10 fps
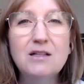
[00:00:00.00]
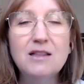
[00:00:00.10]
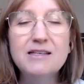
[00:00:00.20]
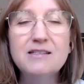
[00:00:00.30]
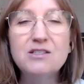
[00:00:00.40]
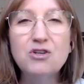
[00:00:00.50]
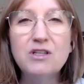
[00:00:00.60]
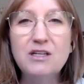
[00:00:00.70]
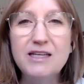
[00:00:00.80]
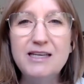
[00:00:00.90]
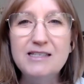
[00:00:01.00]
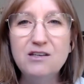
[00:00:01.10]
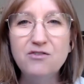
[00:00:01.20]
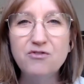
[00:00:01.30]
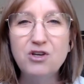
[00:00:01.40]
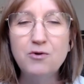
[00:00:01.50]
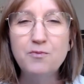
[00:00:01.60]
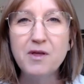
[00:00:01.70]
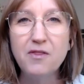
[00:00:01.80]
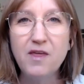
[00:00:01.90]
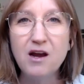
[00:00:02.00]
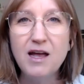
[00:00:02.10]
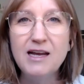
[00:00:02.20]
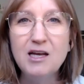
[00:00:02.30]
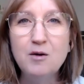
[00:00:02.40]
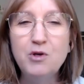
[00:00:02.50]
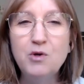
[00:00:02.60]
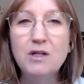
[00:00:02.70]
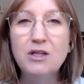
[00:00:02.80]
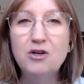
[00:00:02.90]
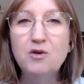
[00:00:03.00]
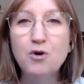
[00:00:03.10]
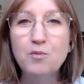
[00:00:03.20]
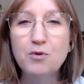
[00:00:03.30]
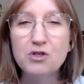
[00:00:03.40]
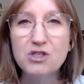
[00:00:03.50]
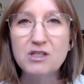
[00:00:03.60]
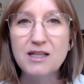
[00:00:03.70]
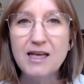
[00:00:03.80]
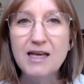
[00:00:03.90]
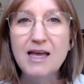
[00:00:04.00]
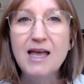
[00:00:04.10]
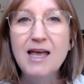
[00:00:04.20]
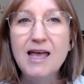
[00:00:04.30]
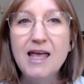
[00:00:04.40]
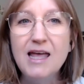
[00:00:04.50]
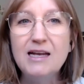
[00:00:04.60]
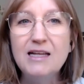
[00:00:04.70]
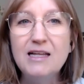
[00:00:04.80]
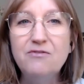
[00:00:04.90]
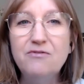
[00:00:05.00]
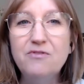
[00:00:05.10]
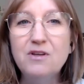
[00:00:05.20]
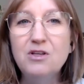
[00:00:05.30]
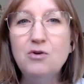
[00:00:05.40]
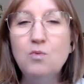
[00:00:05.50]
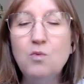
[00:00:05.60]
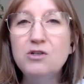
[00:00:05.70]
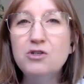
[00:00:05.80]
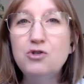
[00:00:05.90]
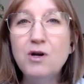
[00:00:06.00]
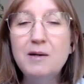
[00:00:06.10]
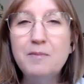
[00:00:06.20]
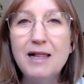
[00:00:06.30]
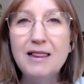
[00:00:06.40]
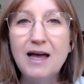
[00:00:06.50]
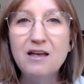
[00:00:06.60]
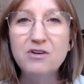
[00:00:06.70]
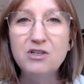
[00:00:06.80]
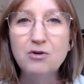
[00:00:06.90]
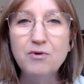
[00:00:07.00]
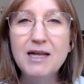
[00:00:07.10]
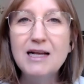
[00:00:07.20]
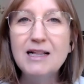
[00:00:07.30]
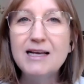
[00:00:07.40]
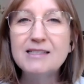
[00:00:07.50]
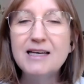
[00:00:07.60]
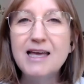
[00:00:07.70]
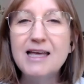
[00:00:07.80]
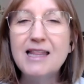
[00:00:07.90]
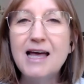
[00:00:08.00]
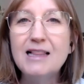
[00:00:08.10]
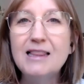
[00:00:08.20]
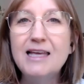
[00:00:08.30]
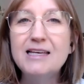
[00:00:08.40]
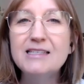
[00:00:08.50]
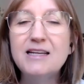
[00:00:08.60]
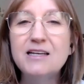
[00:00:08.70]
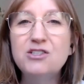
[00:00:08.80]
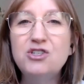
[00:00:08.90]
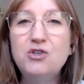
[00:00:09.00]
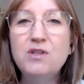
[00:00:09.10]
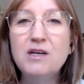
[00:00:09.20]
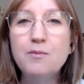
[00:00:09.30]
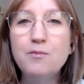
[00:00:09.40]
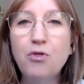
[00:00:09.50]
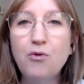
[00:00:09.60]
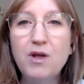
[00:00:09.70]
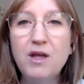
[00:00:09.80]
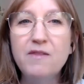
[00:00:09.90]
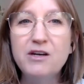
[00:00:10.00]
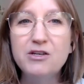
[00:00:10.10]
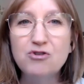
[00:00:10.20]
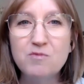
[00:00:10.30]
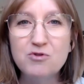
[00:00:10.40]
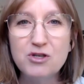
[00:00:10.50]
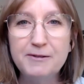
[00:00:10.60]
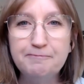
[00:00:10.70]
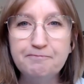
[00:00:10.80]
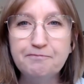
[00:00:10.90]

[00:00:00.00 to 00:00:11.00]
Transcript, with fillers: lessons are a little easy for you. There, I can help you a little more personally. And if you want to join my live adult reading class, again, that link is next to the number three in the description.